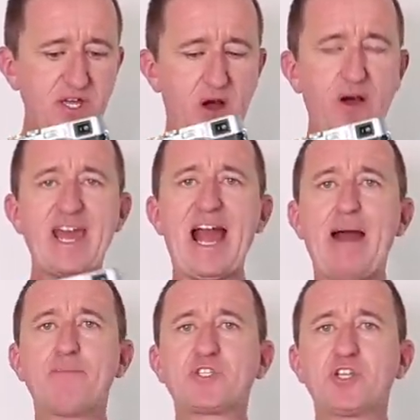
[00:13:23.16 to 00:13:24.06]
that I
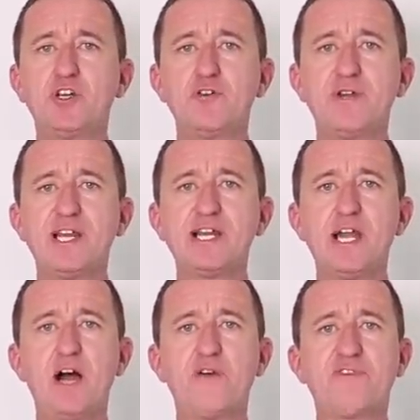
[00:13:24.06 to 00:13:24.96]
absolutely
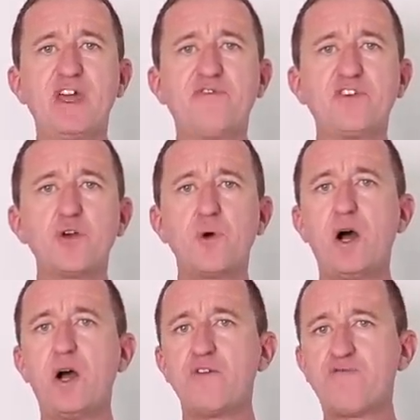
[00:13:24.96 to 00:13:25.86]
love. If you
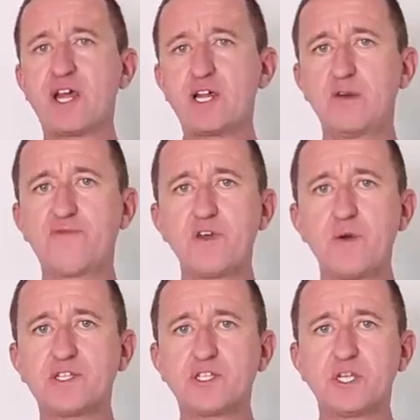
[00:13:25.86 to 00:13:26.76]
are a regular
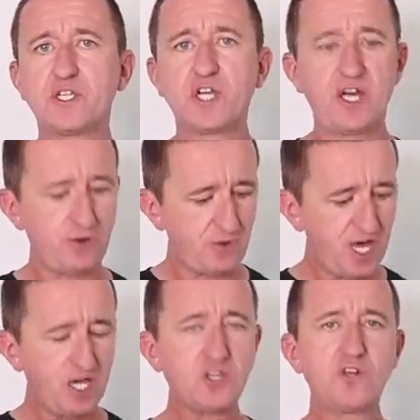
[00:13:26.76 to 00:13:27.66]
viewer to this channel,
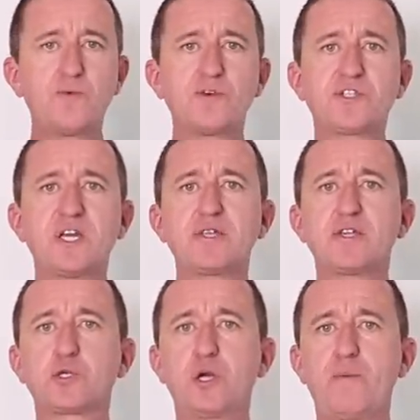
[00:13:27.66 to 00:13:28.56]
you will see
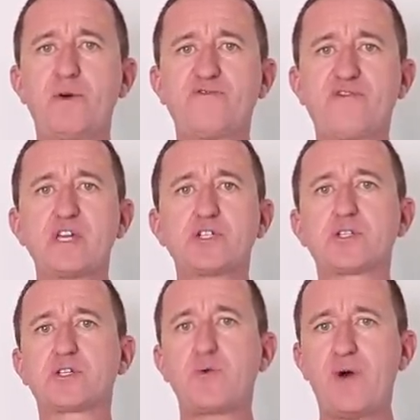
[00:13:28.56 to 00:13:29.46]
this tripod
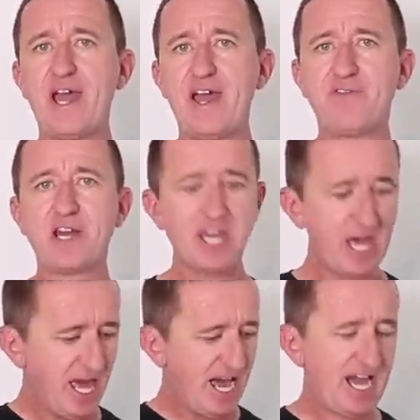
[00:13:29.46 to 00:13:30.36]
features quite heavily.
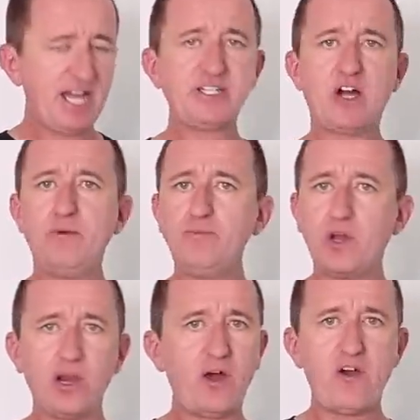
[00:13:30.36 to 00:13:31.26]
And I'm
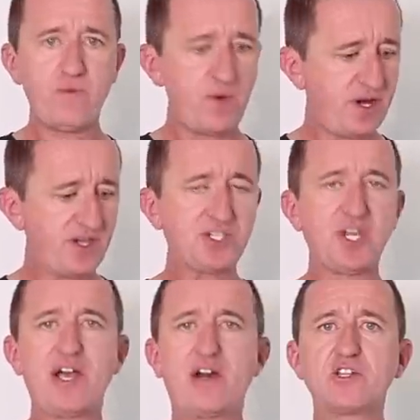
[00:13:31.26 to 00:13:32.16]
not lying when I
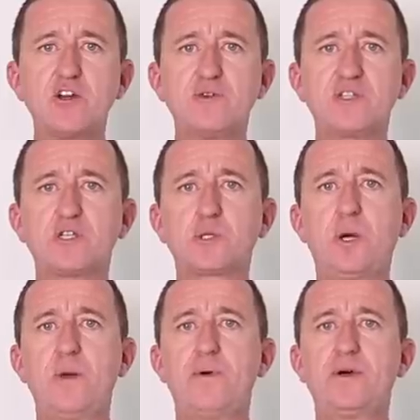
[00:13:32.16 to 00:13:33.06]
say I use this
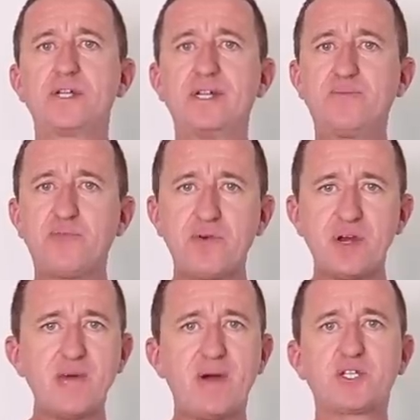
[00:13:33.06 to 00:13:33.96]
tripod
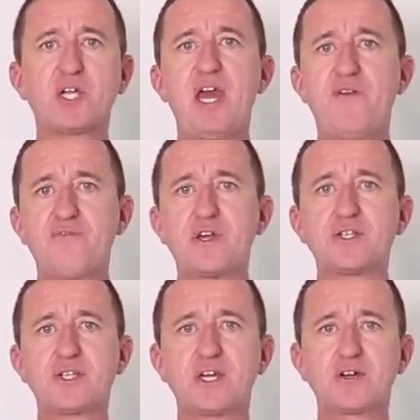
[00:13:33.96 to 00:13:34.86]
pretty much every
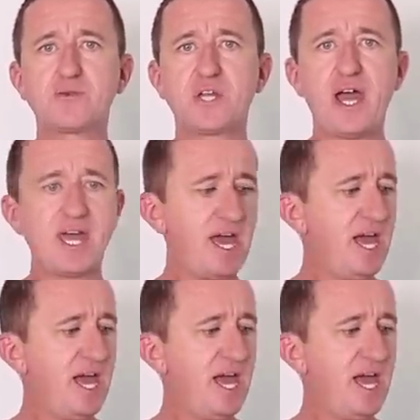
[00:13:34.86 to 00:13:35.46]
single day.